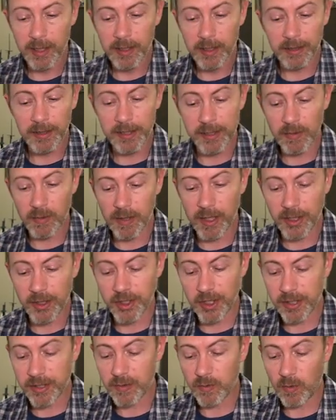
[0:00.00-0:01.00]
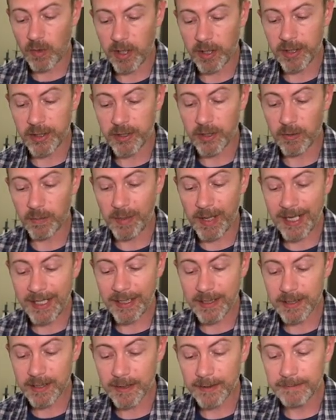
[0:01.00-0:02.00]
This one I just wanted to
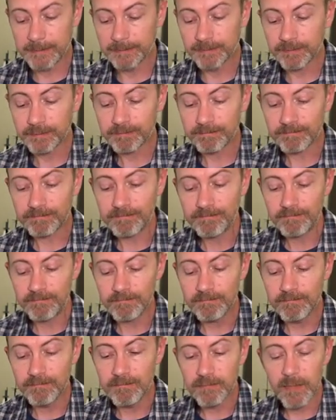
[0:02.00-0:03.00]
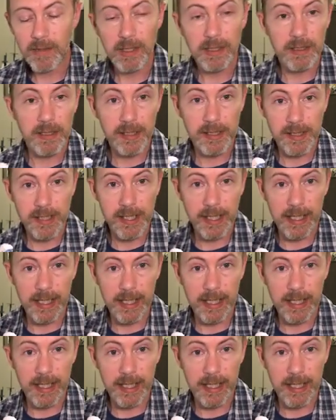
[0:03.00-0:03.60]
paint to see